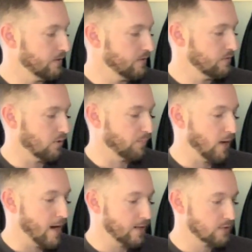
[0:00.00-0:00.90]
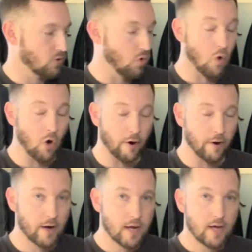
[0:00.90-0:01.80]
your product
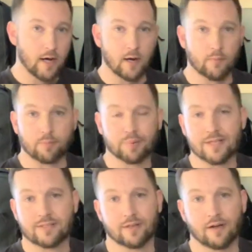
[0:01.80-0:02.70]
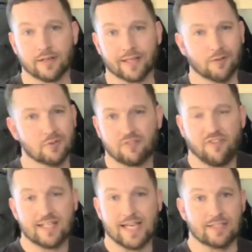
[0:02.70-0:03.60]
or replacing it altogether, which is
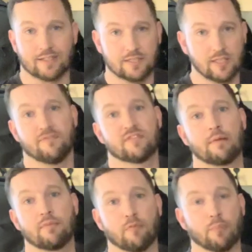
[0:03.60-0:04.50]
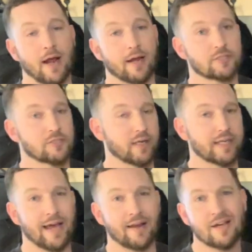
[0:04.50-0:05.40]
fantastic. It's the lifetime of a product. So
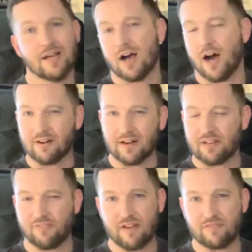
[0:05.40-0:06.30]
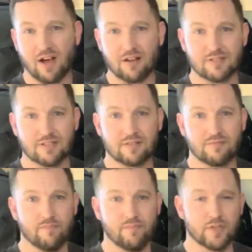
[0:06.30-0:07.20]
again, $195
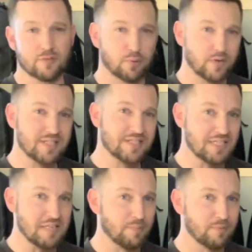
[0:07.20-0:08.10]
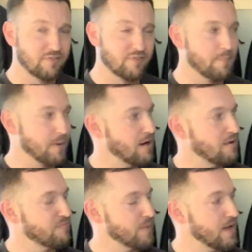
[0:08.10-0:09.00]
is pretty steep for a
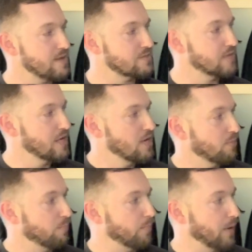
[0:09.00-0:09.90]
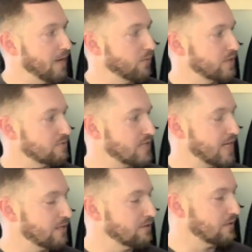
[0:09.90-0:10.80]
pair of pants, but when you
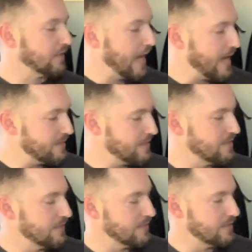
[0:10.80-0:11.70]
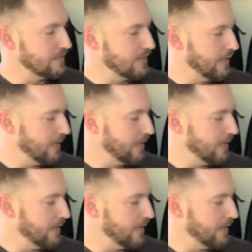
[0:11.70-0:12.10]
take a look at the